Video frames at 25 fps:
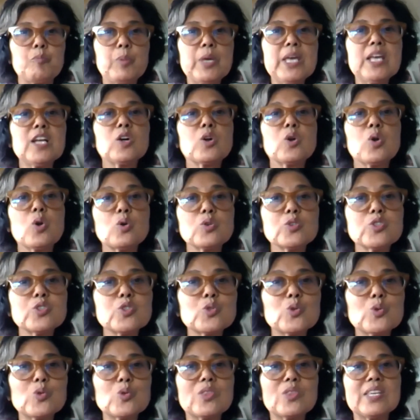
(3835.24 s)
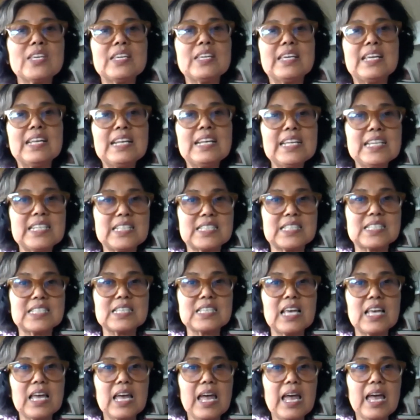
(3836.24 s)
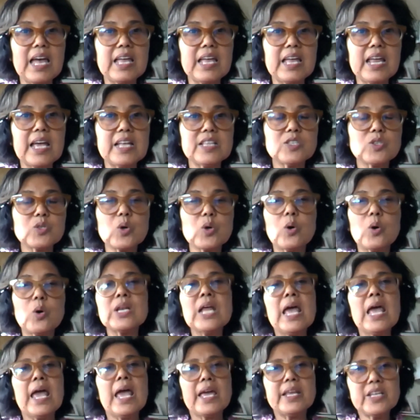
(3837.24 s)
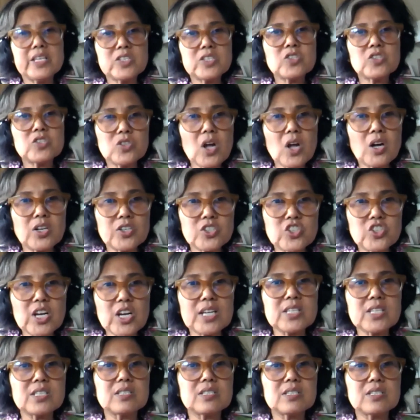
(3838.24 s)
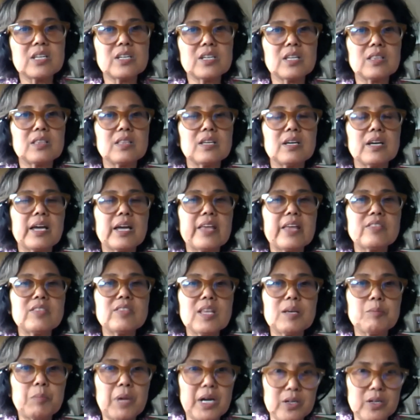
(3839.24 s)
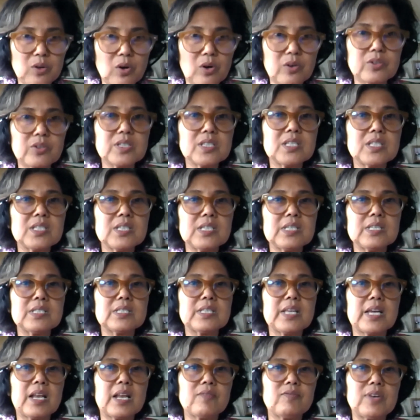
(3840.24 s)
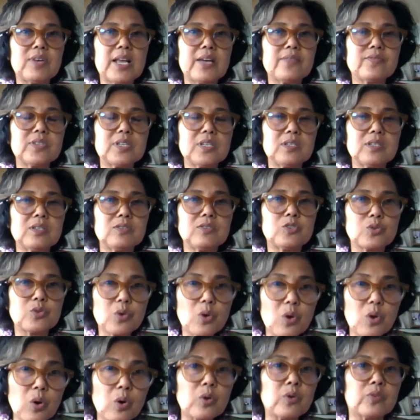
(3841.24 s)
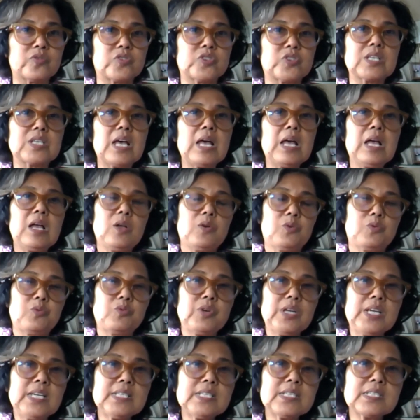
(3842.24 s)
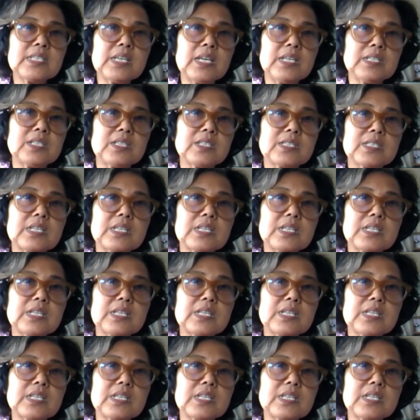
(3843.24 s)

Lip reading: being close to the elites, and so on. And it's not just the ethnic minorities that have left in droves. Recent